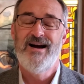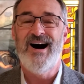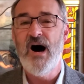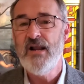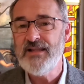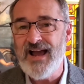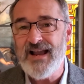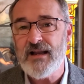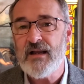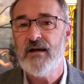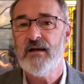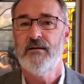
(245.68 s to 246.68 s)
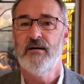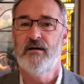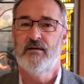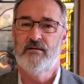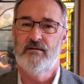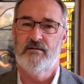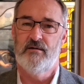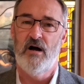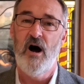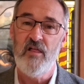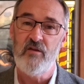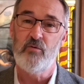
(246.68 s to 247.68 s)
Unlike
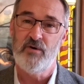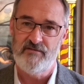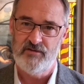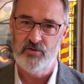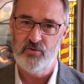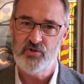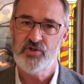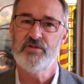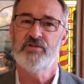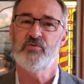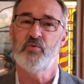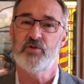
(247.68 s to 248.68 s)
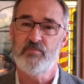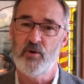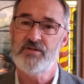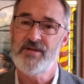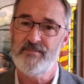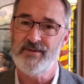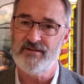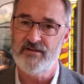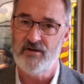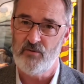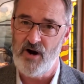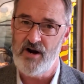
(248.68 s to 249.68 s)
other revolutions, which more typically
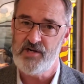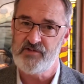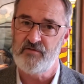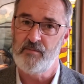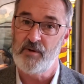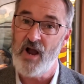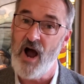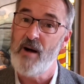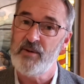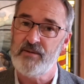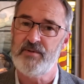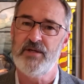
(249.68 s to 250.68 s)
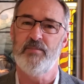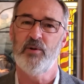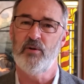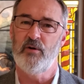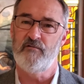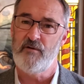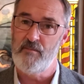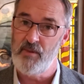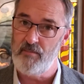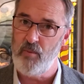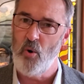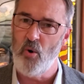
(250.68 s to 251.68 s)
arise from common people or from the
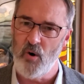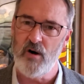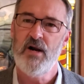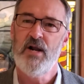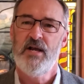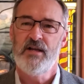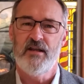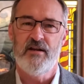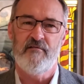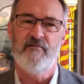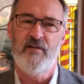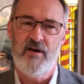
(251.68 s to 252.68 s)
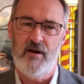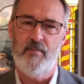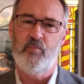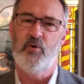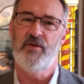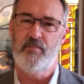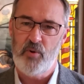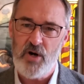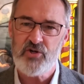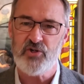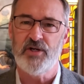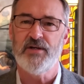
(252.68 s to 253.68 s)
poor getting fed up with
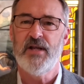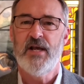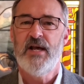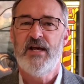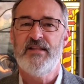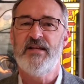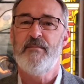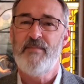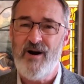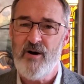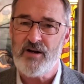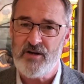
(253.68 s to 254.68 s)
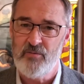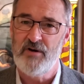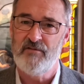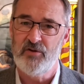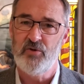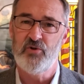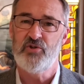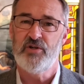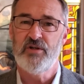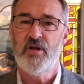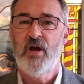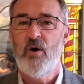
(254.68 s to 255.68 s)
oppression, the American
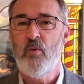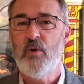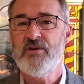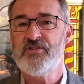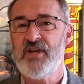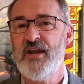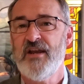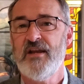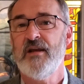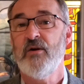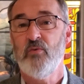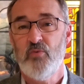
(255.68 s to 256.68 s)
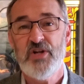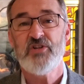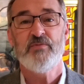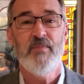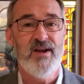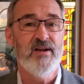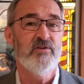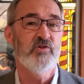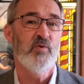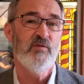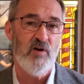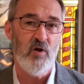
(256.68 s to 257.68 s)
Revolution was a rich man's
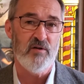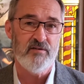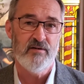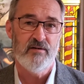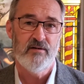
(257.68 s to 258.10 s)
revolt.